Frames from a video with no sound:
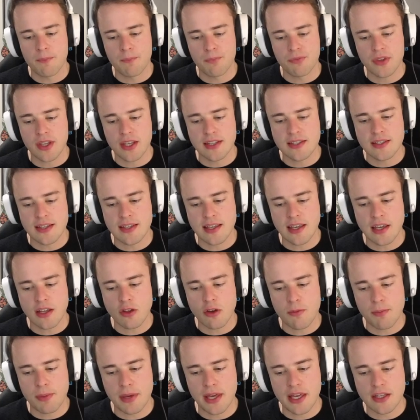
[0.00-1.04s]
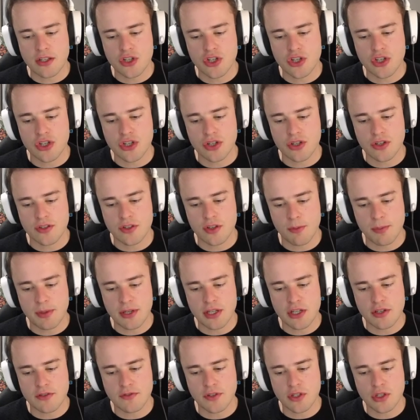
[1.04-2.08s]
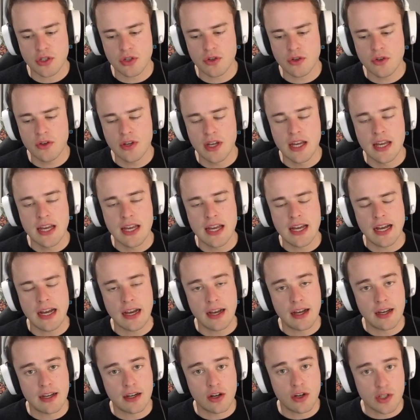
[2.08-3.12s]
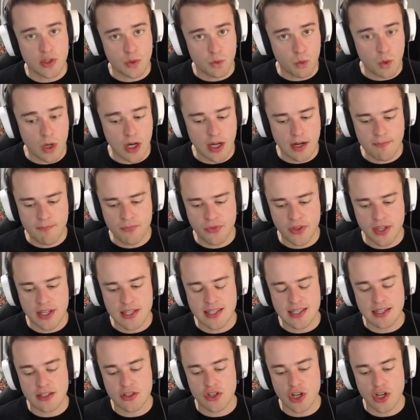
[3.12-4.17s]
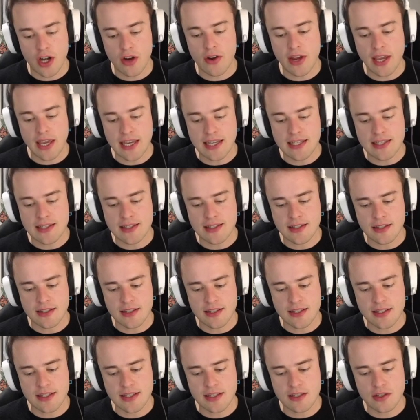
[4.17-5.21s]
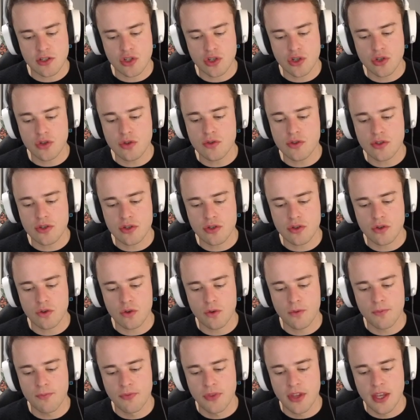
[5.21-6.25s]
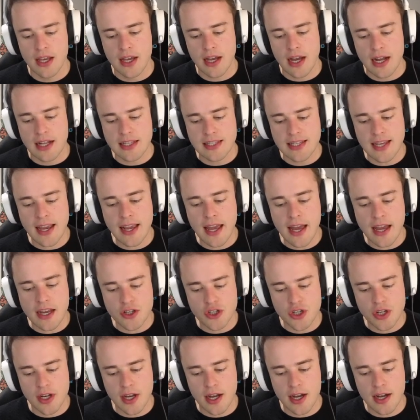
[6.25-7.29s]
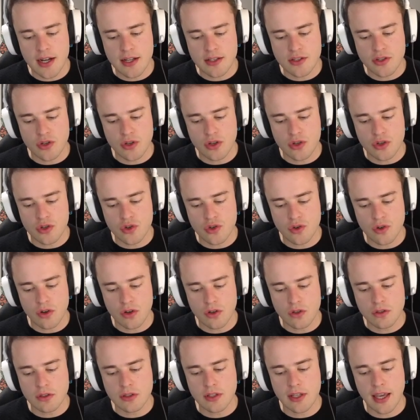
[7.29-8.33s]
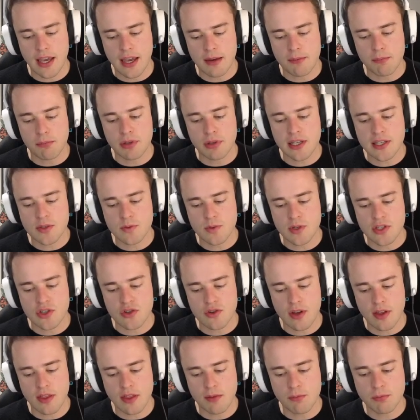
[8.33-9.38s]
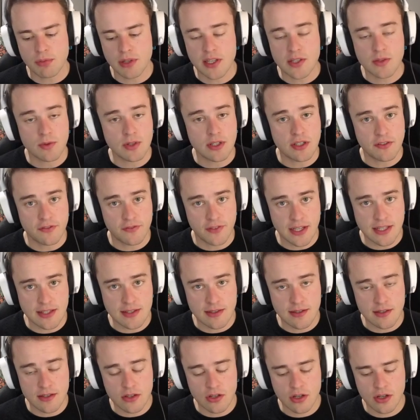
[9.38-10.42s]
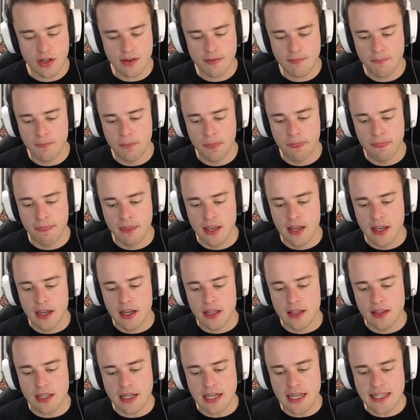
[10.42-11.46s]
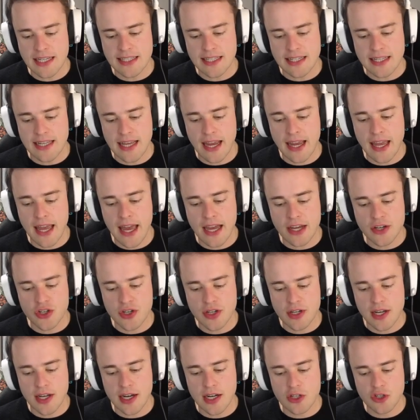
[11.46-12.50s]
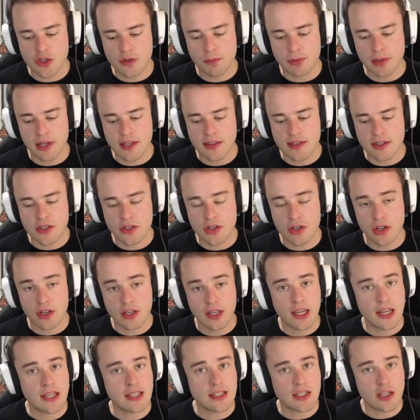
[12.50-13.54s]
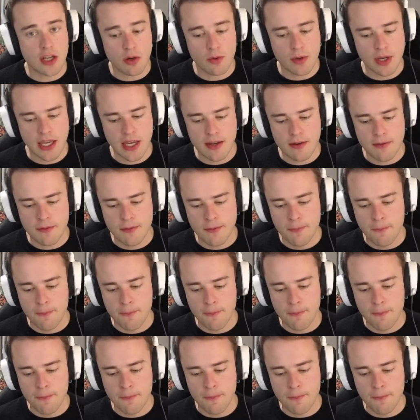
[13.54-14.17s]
It's a yellow pitch, so pitches for 2, costs 1. It's a generic instant. It says choose 2. Attack action cards you control gain +1 strength and +1 defense this turn. The next attack action card you play this turn gains go again.